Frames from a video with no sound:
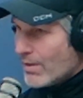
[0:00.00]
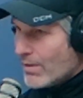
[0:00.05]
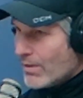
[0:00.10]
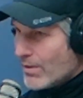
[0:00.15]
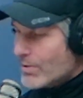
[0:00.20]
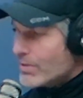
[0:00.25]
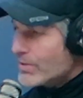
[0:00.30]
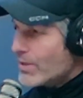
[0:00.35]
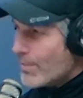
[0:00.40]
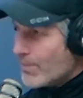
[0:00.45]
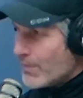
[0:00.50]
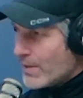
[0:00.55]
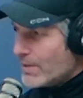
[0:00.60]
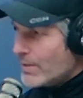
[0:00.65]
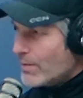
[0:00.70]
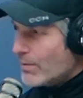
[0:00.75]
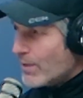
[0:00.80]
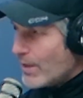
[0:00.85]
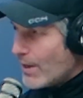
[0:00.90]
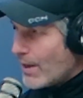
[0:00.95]
And there's
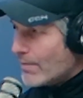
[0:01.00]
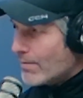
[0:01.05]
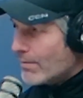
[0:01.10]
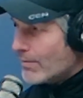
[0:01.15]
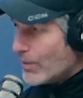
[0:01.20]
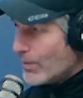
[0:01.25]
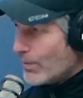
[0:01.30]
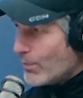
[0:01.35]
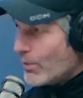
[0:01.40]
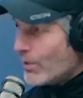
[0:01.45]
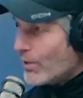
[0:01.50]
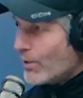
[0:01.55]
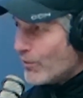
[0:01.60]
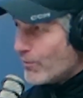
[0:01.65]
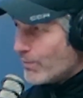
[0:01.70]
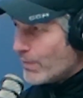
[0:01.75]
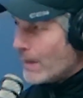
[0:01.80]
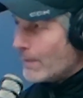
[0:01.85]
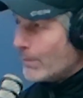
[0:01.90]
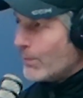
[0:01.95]
something to that. You put
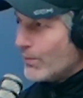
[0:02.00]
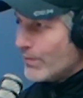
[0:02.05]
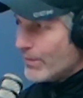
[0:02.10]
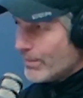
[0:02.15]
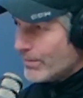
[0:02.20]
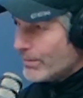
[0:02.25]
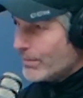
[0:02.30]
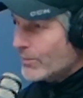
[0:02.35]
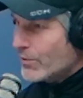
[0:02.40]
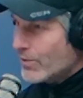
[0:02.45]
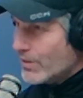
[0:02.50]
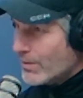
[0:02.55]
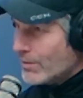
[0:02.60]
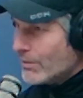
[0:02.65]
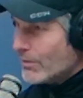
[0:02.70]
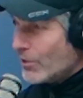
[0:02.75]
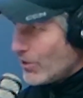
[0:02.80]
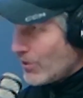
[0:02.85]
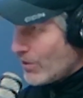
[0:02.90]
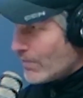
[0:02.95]
enough people
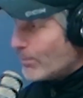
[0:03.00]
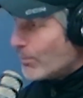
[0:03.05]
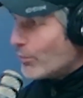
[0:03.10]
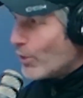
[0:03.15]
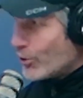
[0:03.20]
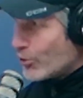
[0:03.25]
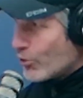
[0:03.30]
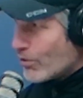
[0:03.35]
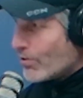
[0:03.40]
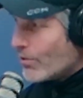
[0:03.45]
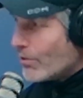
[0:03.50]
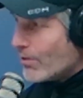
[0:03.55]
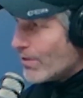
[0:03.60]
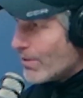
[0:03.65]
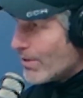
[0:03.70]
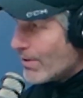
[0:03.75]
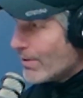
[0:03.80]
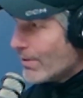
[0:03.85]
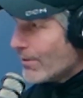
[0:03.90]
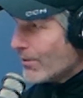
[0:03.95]
in the pressure
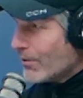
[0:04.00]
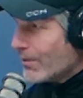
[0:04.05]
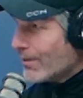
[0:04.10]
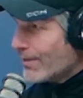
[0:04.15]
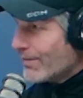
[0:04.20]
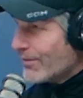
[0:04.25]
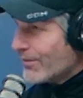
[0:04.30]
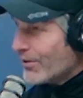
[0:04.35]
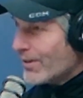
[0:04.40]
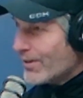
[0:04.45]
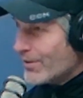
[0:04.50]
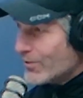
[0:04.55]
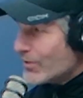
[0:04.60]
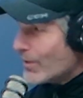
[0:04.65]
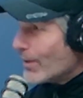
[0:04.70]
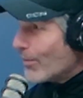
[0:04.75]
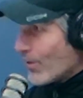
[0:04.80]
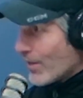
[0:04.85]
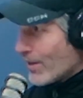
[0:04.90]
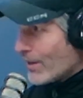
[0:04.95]
cooker,
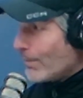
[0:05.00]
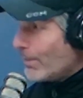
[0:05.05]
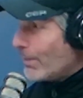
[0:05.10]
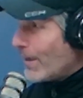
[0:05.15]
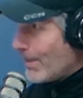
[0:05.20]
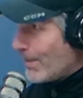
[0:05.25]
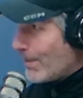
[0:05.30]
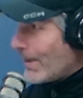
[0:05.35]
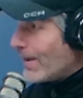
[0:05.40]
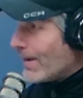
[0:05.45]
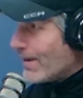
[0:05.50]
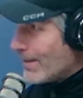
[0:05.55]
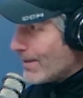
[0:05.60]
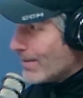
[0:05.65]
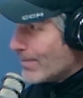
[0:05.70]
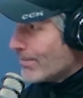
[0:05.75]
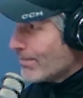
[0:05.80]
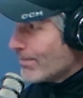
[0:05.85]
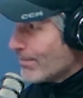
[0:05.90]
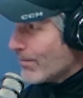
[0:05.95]
and some are going to pop out
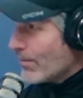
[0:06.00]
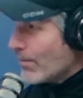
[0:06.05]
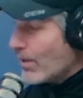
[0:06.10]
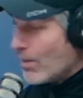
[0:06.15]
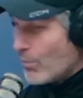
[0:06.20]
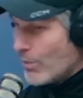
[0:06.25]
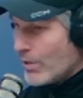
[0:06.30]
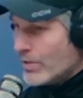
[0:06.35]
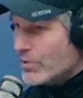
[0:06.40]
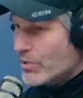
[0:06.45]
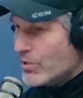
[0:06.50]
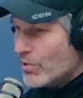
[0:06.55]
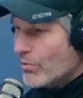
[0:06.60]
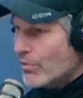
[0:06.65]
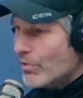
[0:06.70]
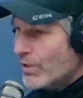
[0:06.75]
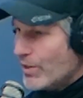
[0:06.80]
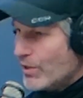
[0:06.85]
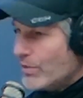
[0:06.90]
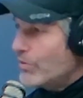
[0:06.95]
of there. And we
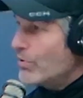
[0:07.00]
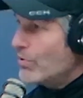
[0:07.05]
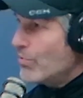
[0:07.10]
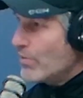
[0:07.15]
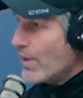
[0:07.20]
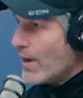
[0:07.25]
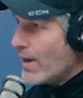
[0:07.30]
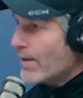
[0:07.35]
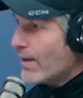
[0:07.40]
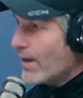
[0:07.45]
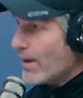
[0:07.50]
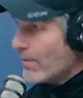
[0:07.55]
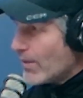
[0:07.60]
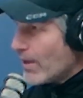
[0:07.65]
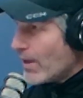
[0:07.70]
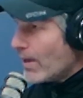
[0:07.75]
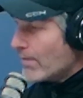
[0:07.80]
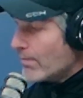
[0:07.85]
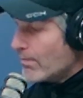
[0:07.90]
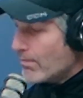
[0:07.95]
certainly do not
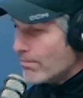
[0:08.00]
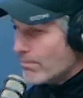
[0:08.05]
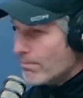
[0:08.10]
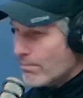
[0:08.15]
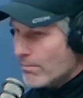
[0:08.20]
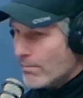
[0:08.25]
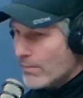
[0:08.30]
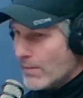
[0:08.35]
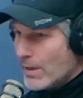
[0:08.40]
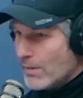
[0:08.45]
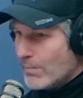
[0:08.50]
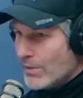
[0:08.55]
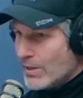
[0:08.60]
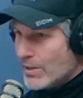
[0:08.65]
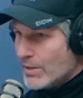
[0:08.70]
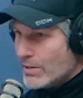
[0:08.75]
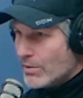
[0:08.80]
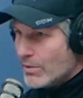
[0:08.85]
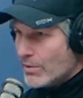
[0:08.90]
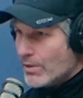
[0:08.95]
have that
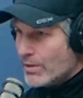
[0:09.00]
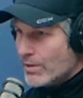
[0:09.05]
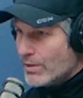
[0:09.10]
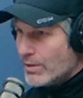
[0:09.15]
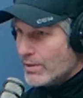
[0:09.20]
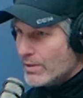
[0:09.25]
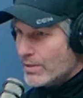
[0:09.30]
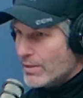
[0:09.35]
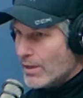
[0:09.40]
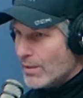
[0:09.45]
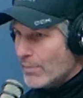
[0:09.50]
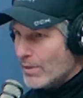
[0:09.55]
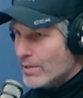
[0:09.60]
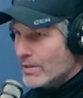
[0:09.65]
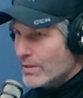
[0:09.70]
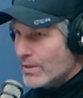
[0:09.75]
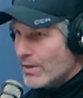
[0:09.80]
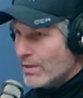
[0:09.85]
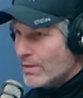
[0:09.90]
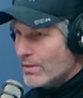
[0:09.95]
in Minnesota to the
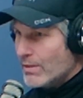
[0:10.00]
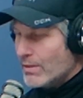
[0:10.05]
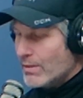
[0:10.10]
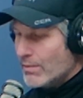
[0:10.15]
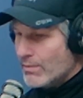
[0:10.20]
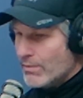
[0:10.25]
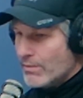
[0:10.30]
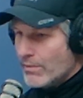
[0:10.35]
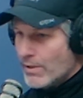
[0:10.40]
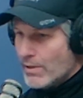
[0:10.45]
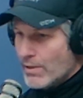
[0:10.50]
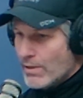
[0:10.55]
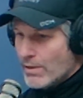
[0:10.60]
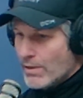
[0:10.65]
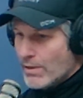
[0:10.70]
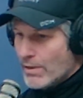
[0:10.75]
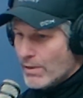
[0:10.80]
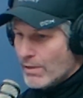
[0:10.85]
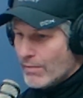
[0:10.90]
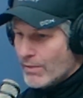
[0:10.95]
same extent of,
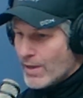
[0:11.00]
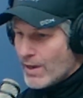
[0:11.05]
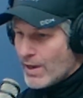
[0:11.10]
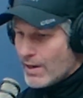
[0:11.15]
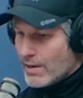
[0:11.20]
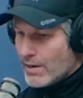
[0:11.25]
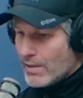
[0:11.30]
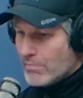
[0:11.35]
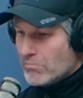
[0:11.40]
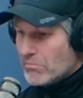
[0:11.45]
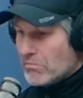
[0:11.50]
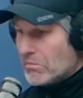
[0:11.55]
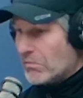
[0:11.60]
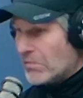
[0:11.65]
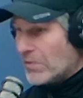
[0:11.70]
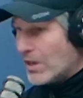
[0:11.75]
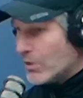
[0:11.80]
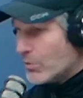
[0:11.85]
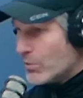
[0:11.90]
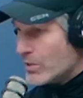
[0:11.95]
of Canada
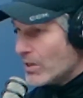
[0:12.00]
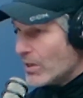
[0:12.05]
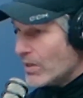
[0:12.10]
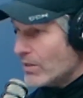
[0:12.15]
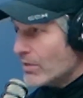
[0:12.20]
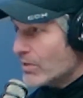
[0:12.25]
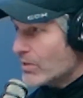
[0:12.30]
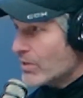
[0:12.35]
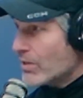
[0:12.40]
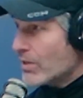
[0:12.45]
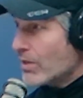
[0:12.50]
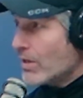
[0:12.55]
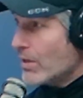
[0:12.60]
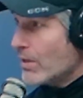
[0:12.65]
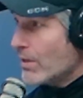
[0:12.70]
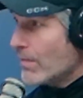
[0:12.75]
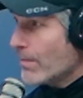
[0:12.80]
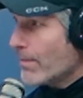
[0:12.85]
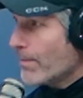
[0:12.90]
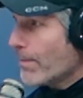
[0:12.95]
interesting. What are they just see. a
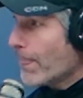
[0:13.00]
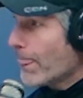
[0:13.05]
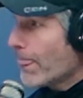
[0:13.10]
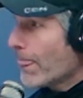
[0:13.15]
little